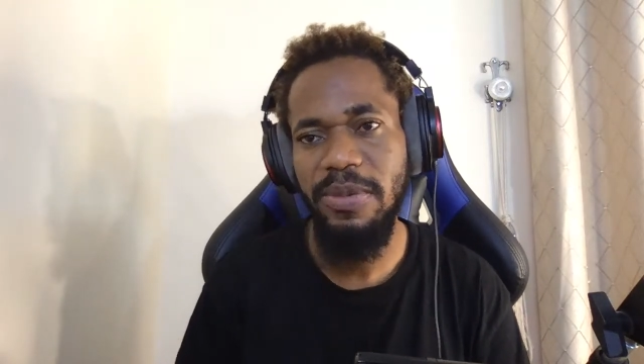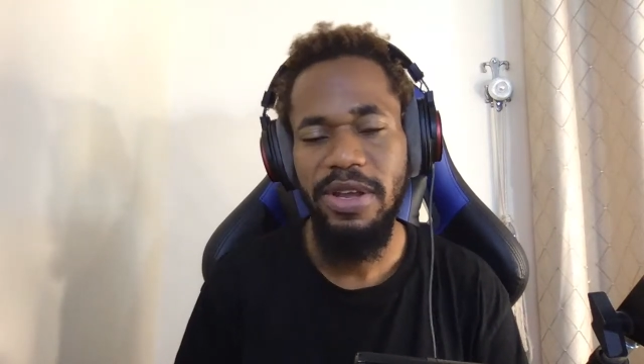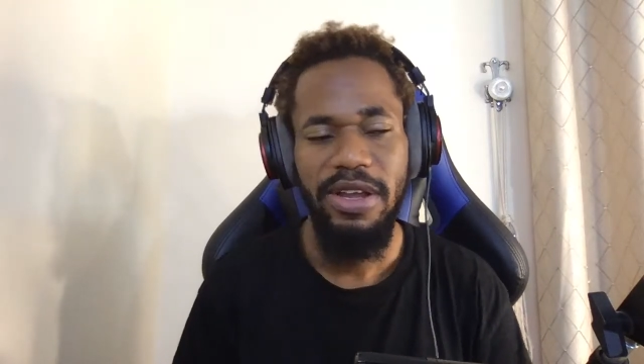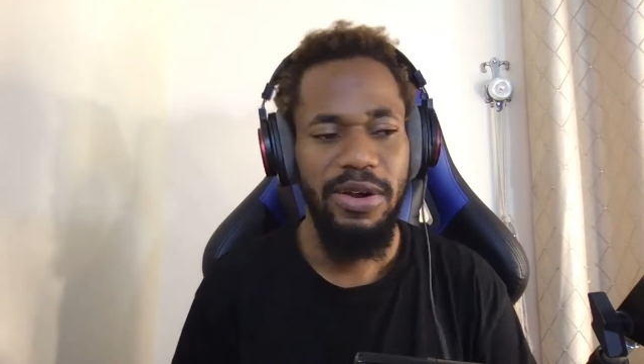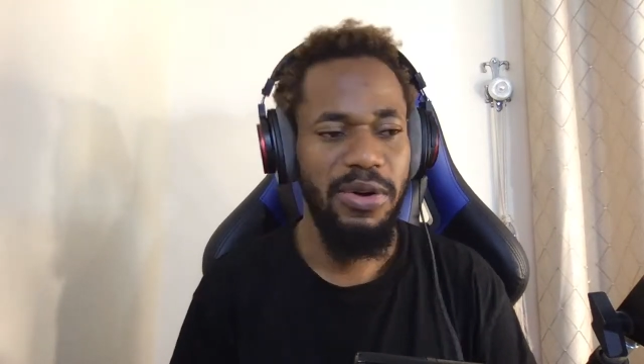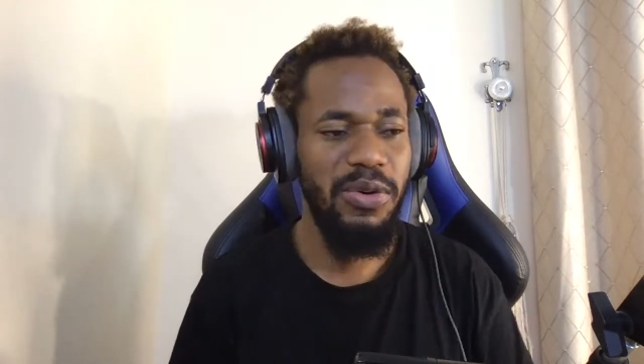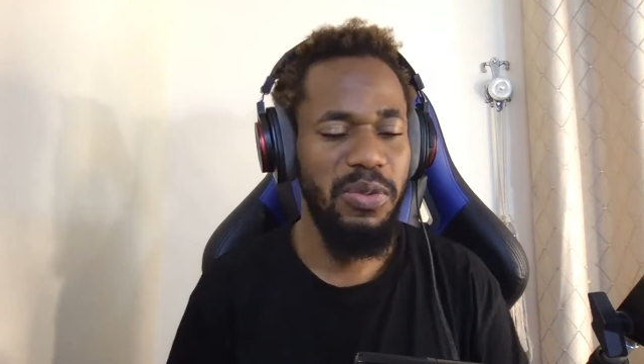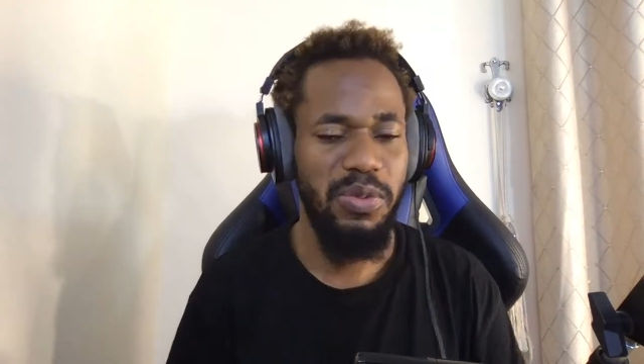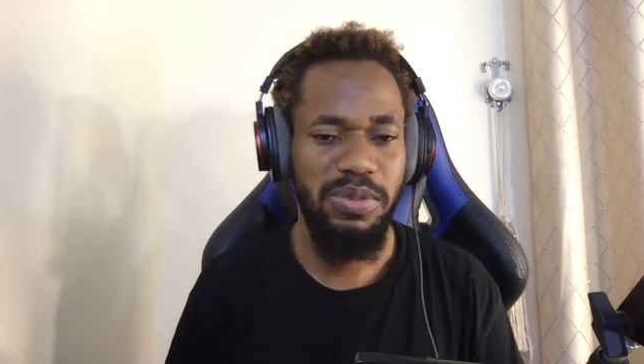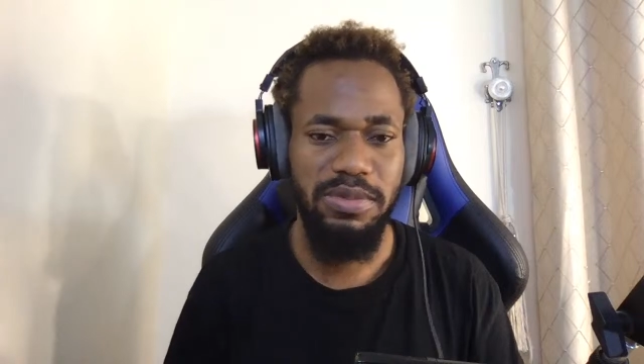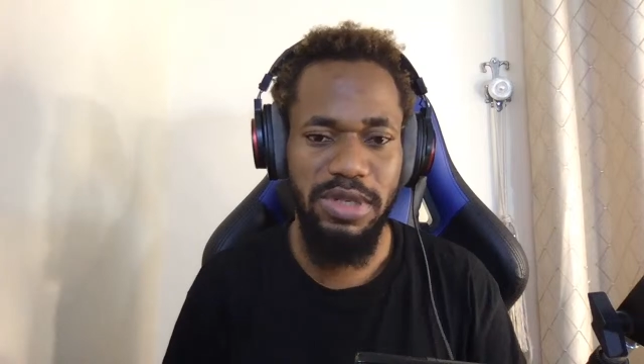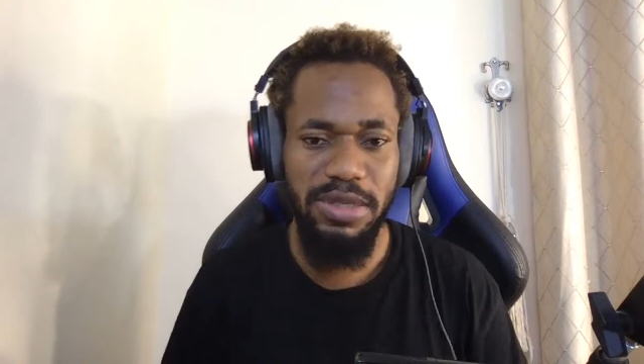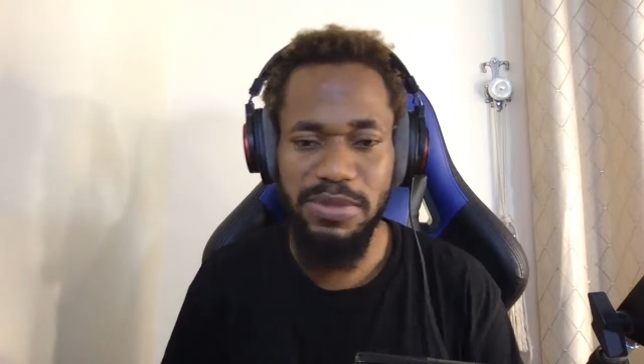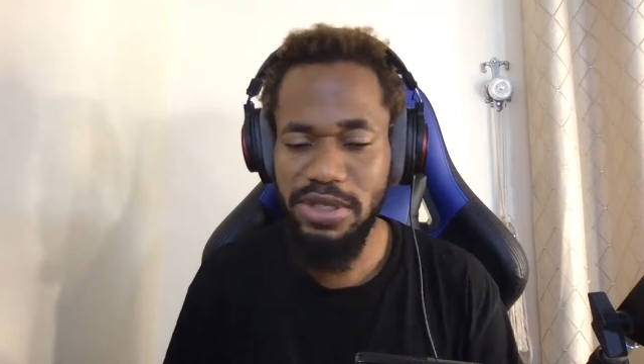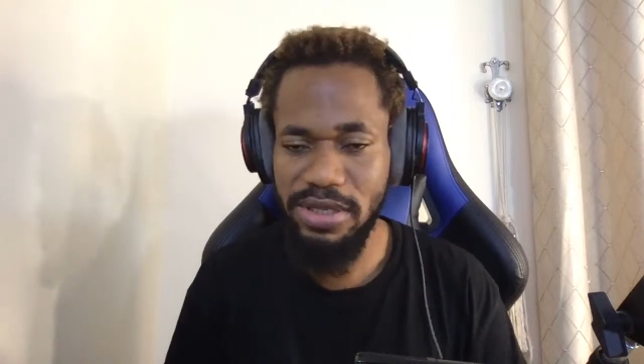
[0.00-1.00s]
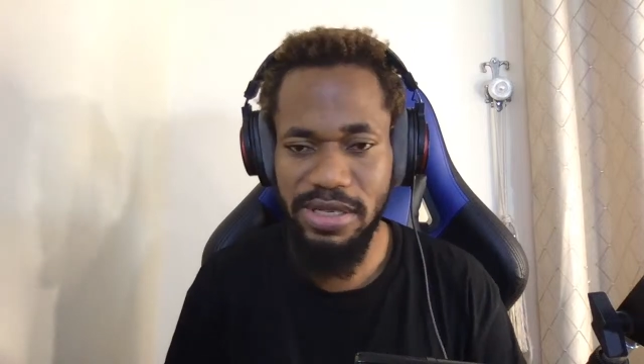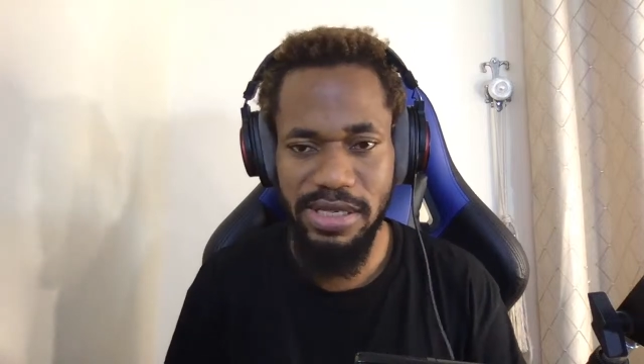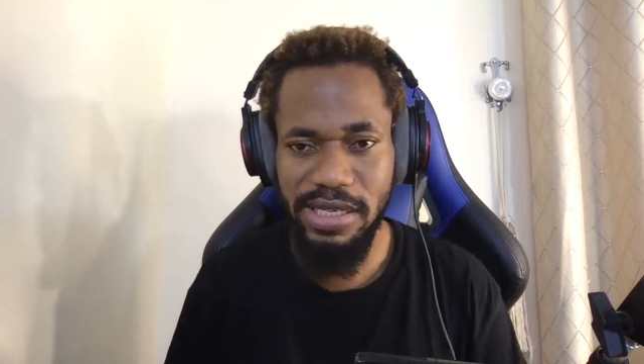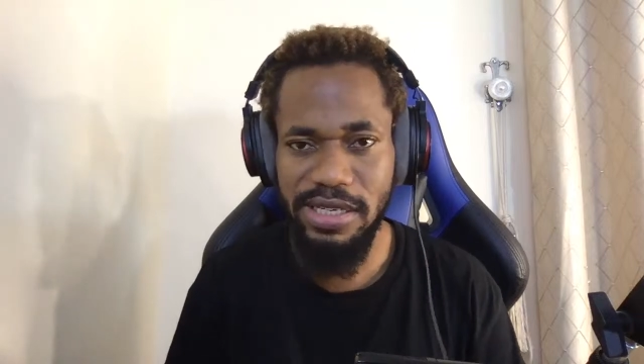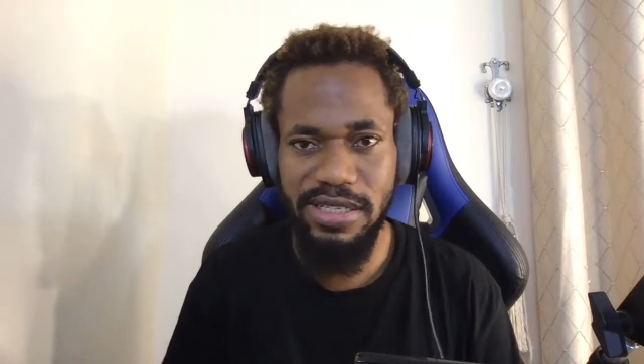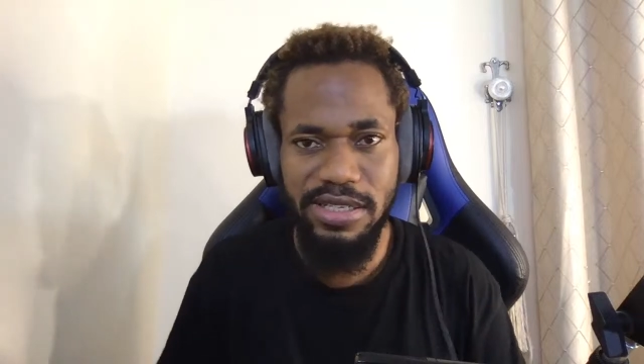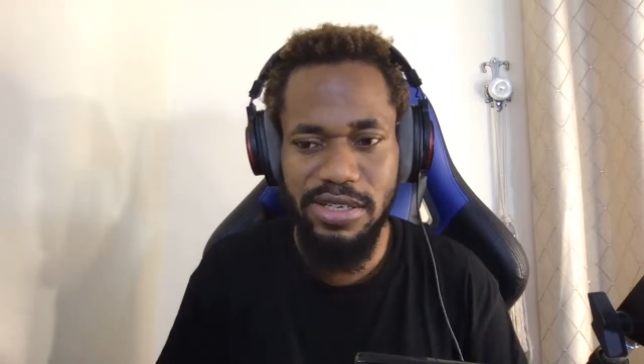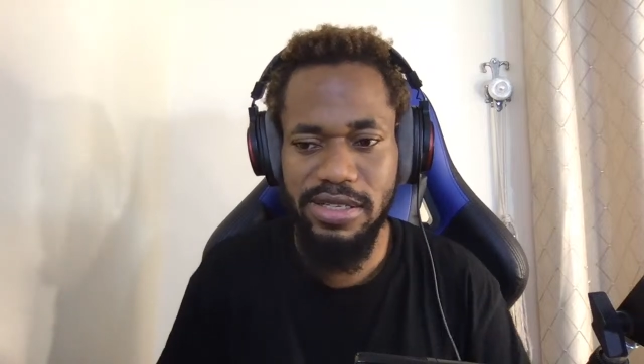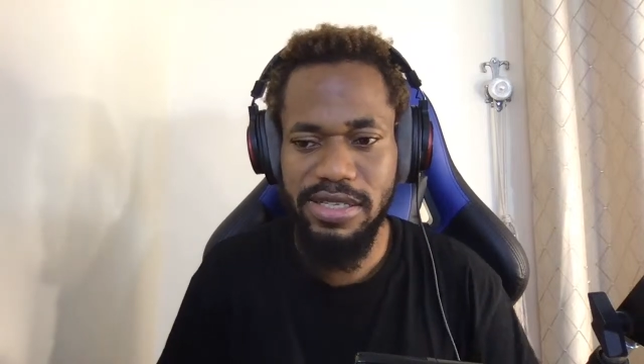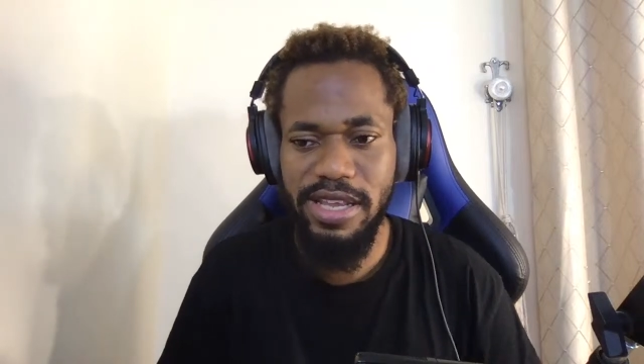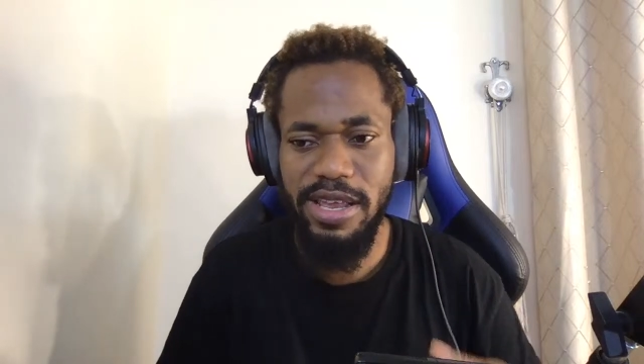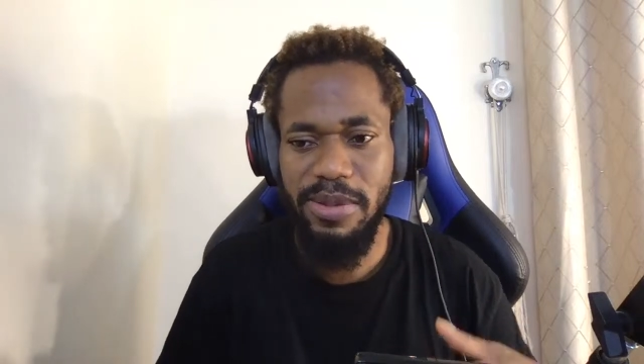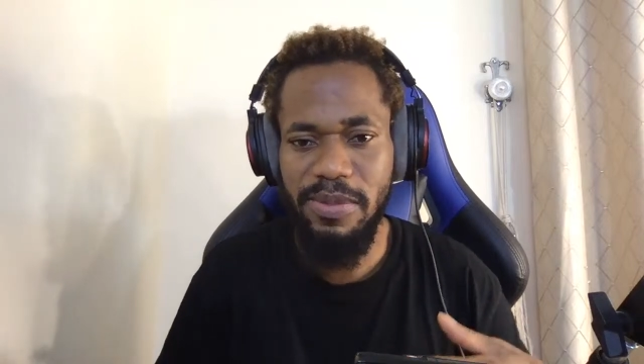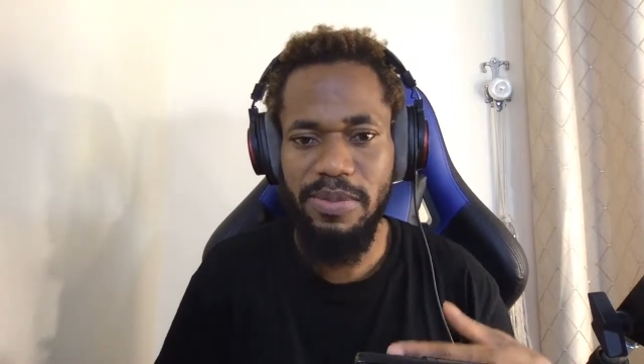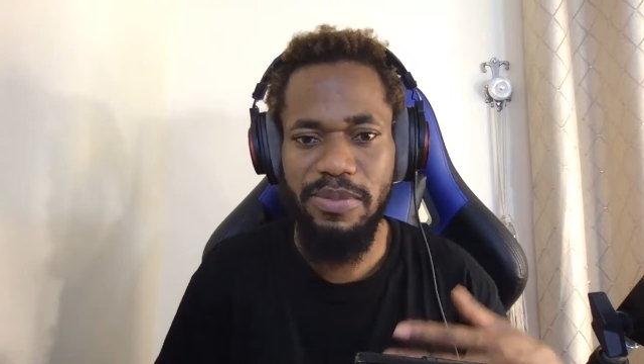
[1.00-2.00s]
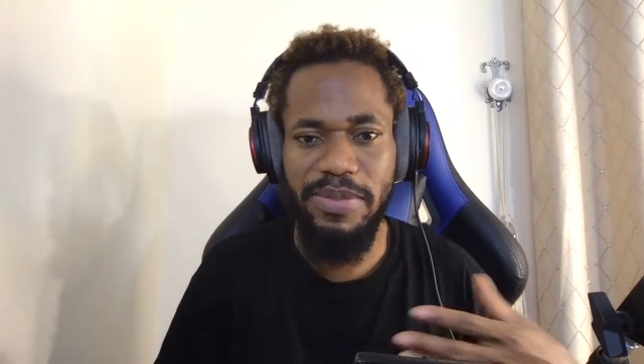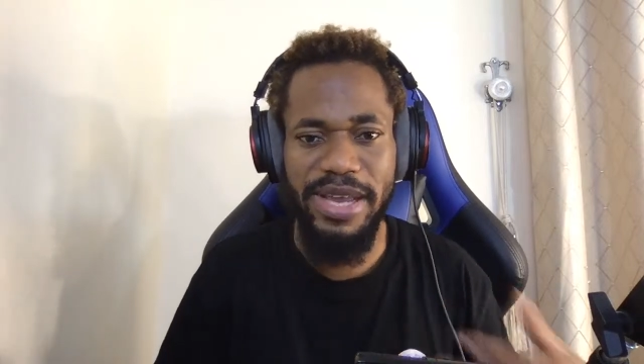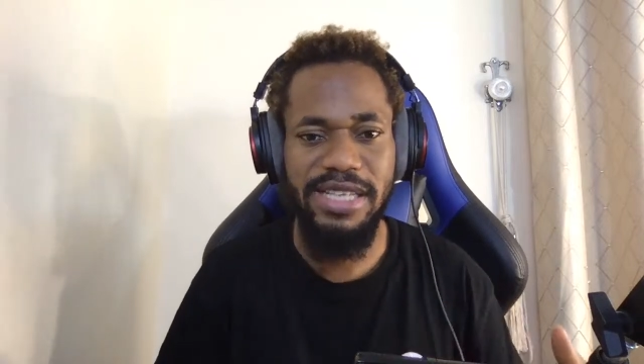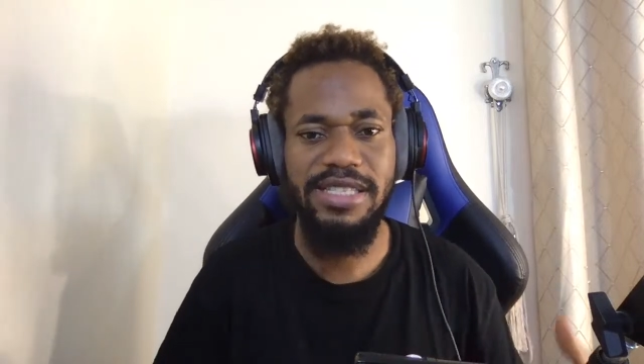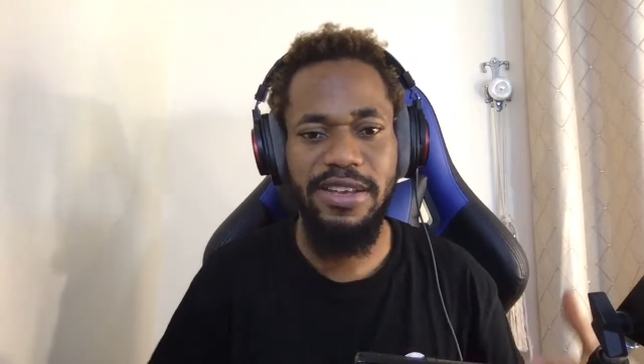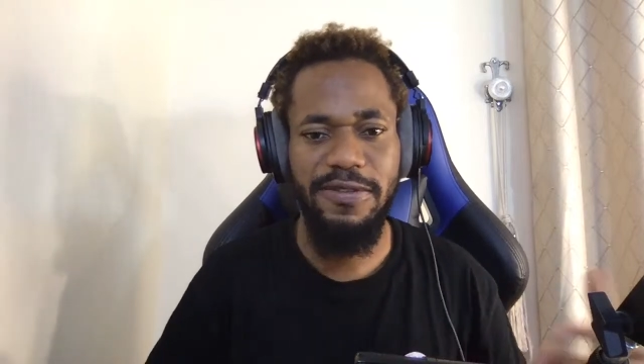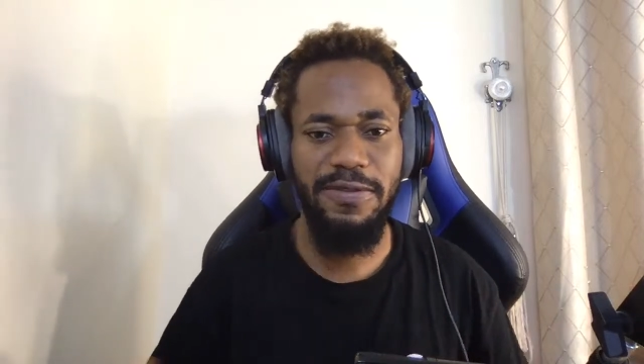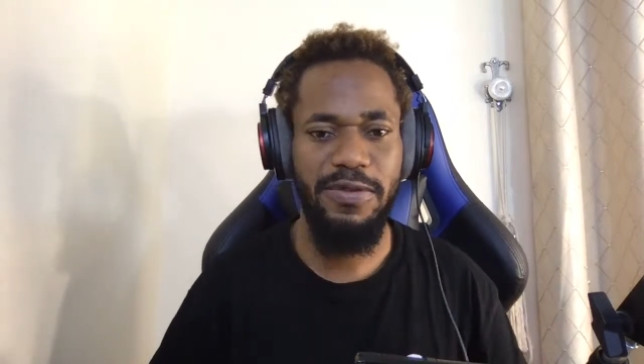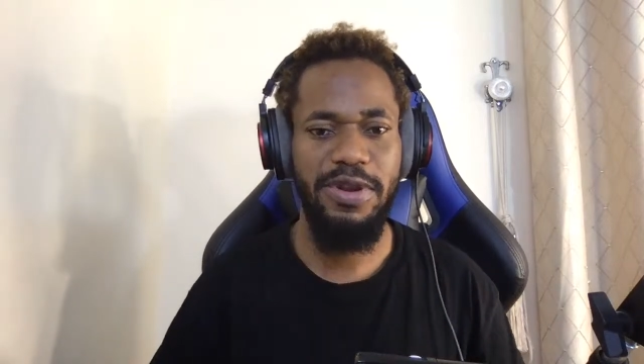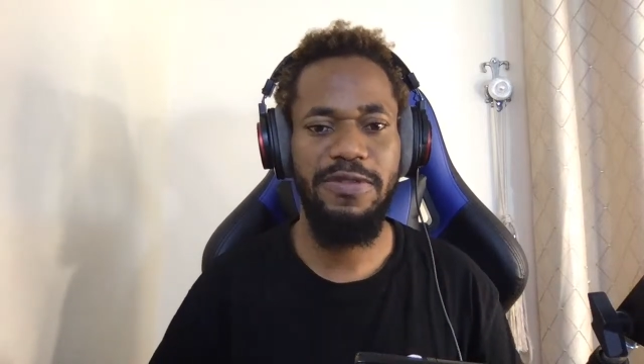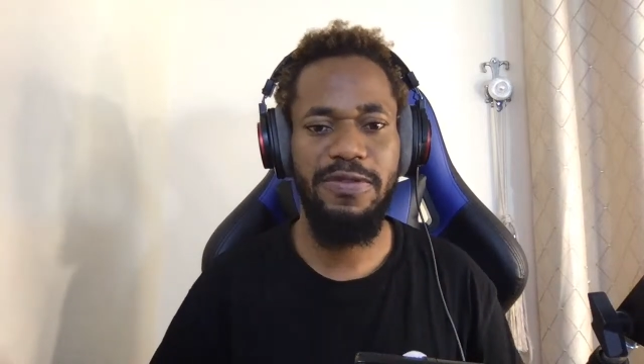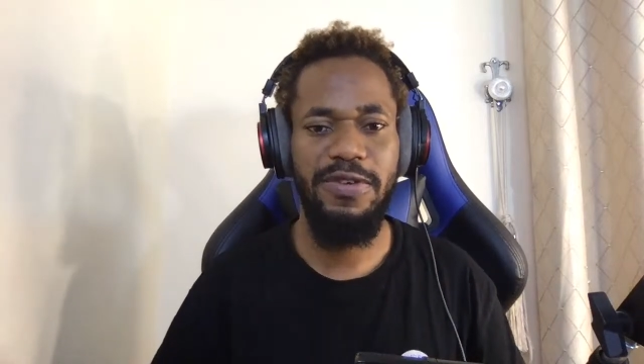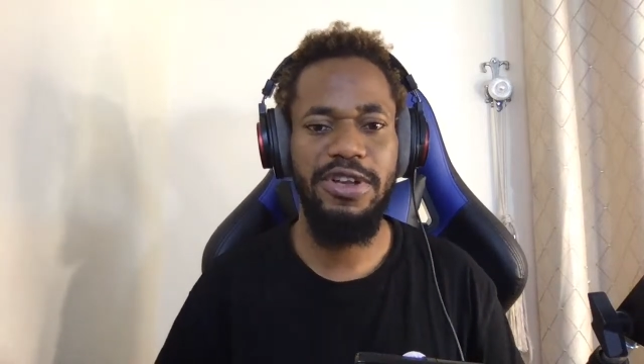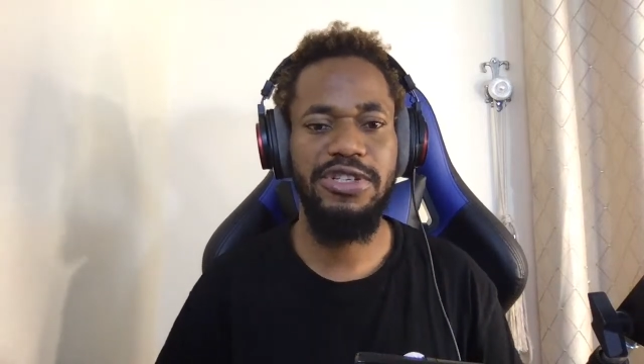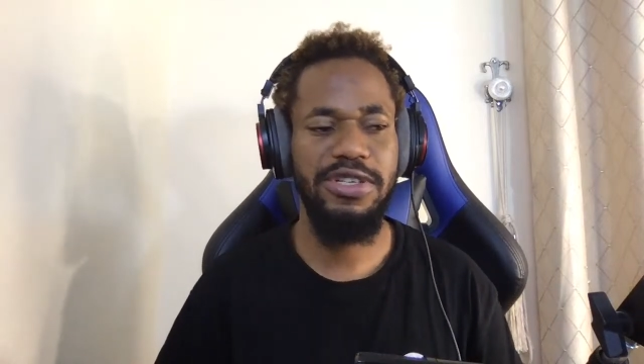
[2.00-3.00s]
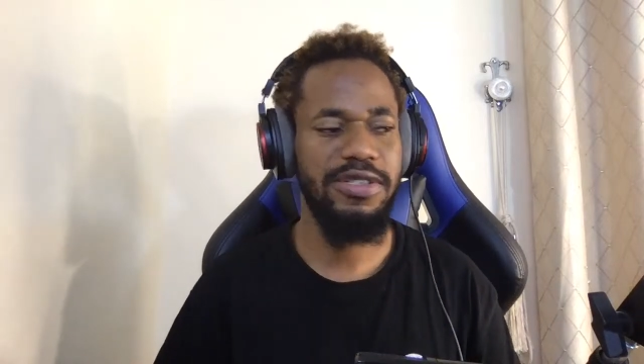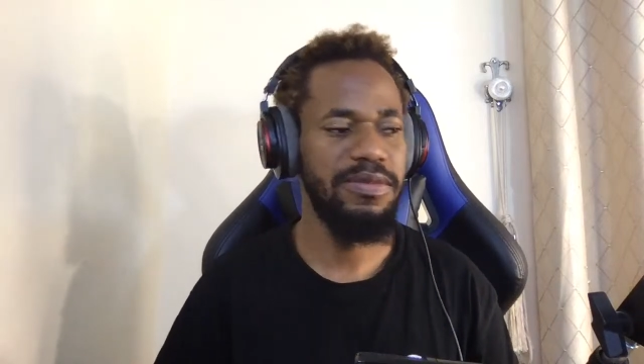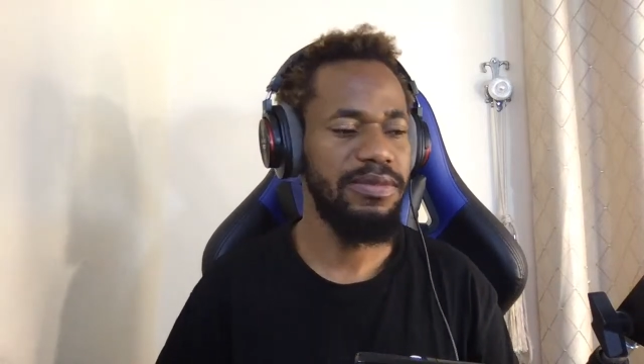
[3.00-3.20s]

Or what I'm just using is just the basic free features.